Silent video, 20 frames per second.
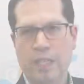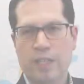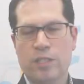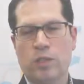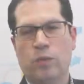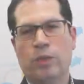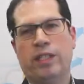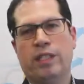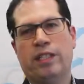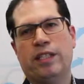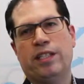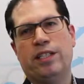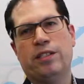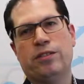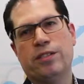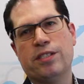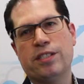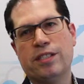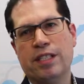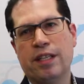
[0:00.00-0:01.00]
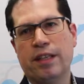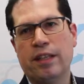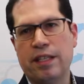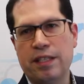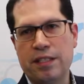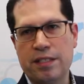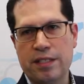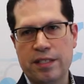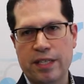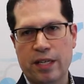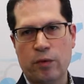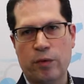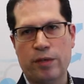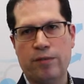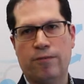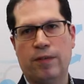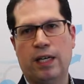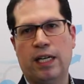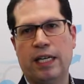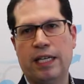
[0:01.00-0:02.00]
So one of the interesting things that we
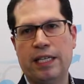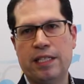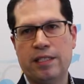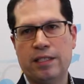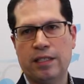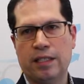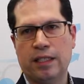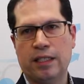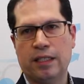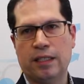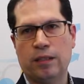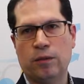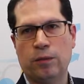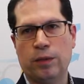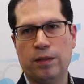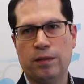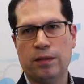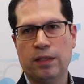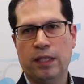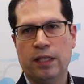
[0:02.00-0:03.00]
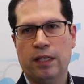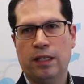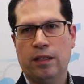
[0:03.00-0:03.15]
find uh, when